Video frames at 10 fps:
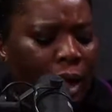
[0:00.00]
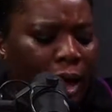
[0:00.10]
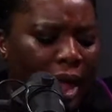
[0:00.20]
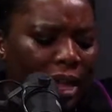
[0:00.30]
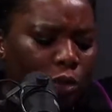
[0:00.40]

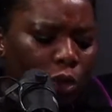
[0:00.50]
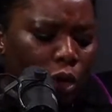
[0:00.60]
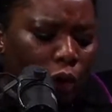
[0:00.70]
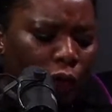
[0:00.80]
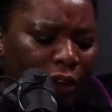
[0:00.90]
as we
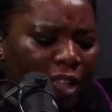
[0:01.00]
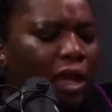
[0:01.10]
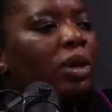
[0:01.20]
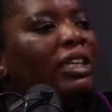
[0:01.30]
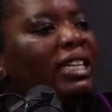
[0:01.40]
go
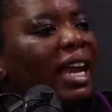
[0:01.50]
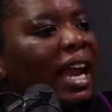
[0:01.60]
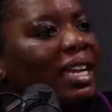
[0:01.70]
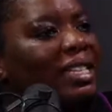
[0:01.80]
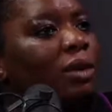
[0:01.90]
further, we'll
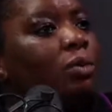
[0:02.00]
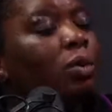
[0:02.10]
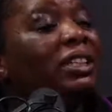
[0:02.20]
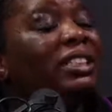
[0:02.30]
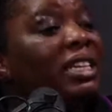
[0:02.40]
realize that we
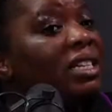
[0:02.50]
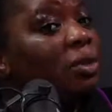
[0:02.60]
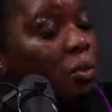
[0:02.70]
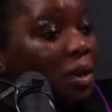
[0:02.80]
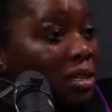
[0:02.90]
will
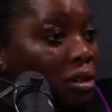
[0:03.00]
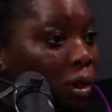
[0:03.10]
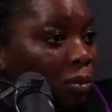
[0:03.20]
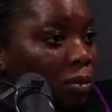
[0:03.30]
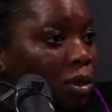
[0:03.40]
need
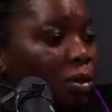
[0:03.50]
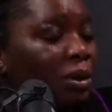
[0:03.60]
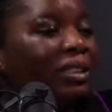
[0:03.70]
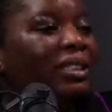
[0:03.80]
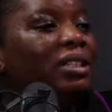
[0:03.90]
wisdom. You
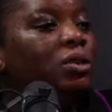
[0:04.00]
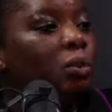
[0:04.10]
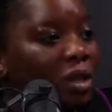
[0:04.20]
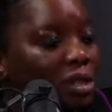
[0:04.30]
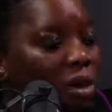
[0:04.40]
will need
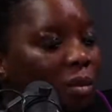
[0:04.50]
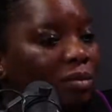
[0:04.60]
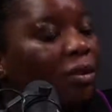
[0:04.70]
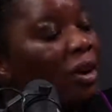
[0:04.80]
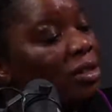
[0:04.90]
wisdom
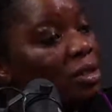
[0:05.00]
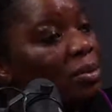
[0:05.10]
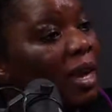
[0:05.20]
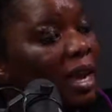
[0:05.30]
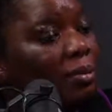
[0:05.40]
for us to
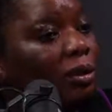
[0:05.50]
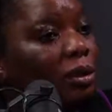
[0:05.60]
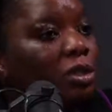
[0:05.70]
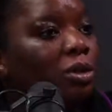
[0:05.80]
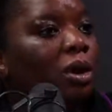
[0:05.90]
be
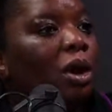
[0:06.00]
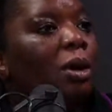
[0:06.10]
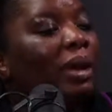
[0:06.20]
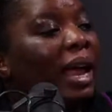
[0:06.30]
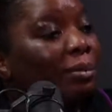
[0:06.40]
able to plan